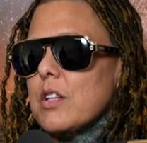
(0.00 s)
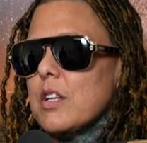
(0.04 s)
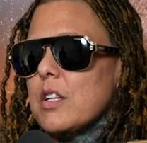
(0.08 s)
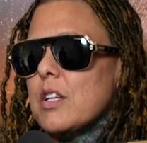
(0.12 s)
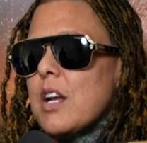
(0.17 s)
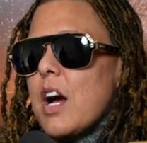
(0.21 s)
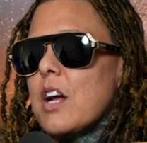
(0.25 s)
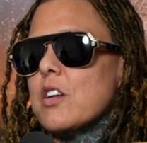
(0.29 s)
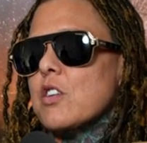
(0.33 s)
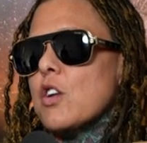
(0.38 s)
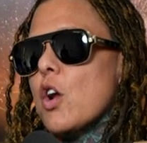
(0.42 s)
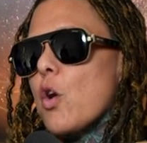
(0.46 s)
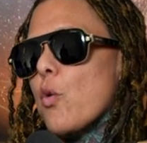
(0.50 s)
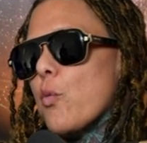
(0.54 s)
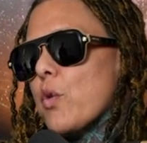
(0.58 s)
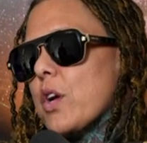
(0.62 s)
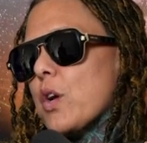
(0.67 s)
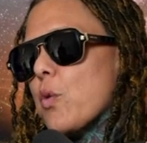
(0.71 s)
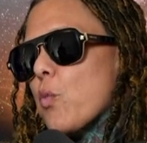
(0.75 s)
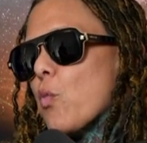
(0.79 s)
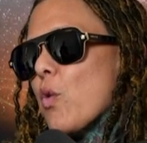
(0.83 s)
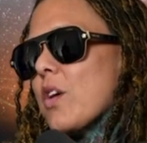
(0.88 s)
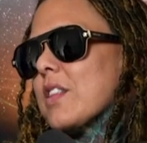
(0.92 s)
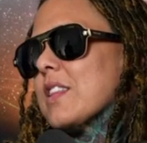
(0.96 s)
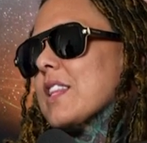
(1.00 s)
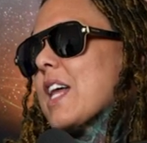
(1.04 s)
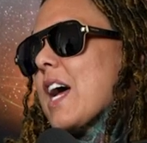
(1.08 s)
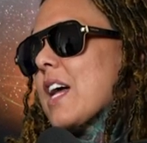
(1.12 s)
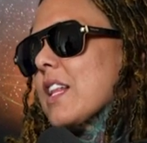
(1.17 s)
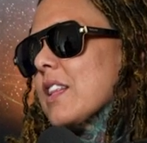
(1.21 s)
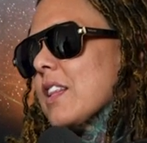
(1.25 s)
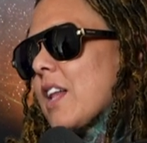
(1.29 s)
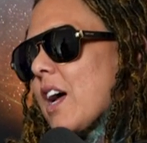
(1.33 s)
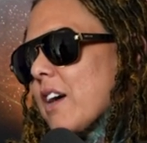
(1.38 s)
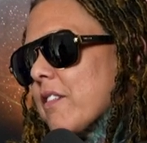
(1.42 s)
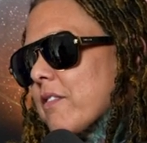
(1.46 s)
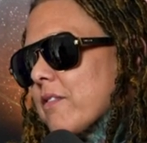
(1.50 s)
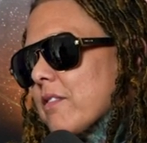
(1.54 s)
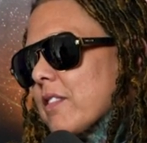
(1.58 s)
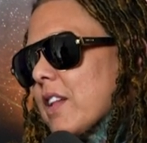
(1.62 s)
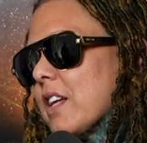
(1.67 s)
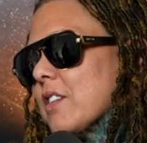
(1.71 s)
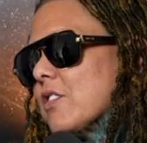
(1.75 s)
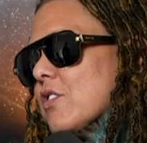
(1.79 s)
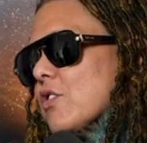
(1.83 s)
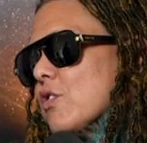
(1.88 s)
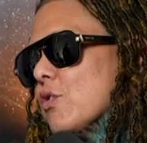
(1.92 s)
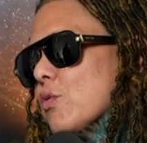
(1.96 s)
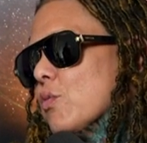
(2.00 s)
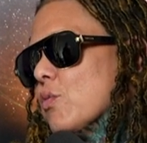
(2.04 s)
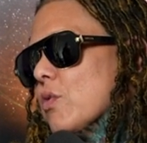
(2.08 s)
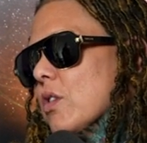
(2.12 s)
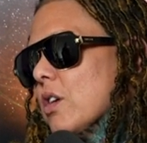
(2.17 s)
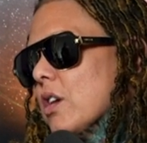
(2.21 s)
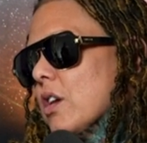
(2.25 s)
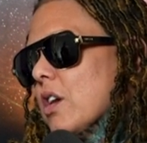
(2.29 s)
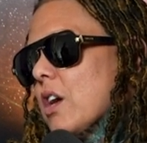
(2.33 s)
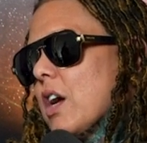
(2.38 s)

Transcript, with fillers: not knowing what that life led to